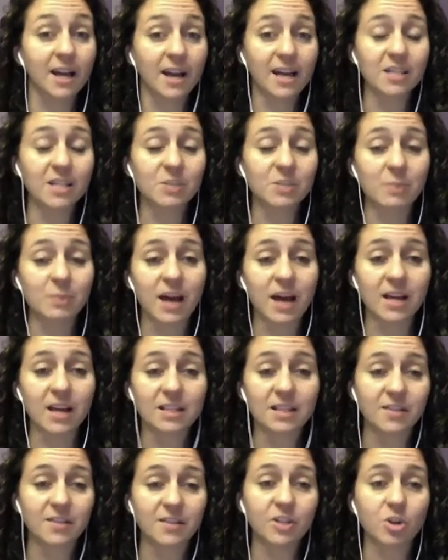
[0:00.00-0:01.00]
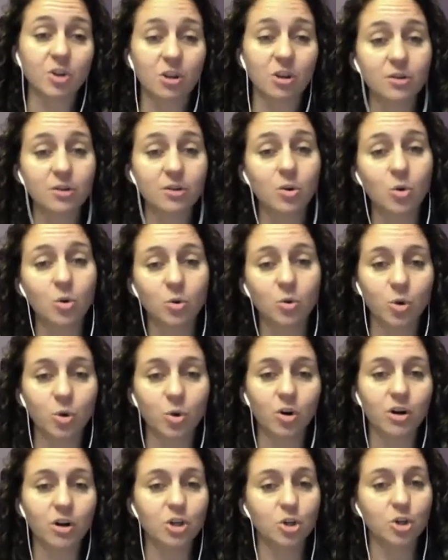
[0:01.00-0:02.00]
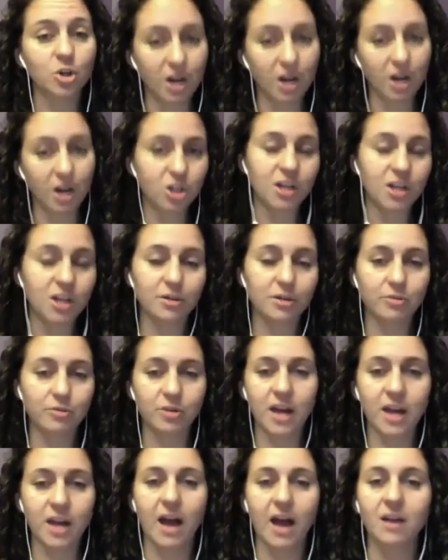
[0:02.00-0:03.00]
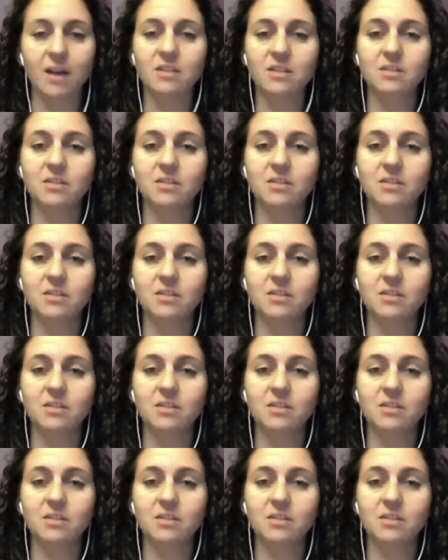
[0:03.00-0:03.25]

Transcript: Spies at the Dawn of the Cold War, A Tragedy in 3 Acts,